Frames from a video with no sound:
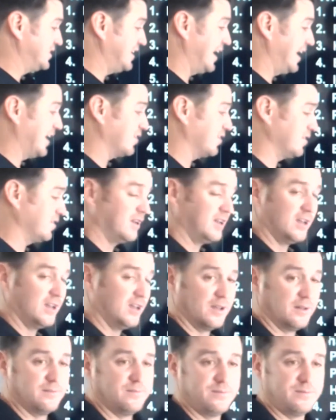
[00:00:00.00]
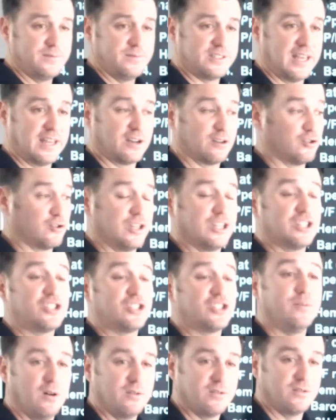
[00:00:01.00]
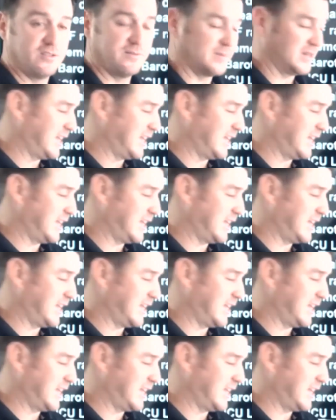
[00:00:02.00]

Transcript: standard standard traditional modes of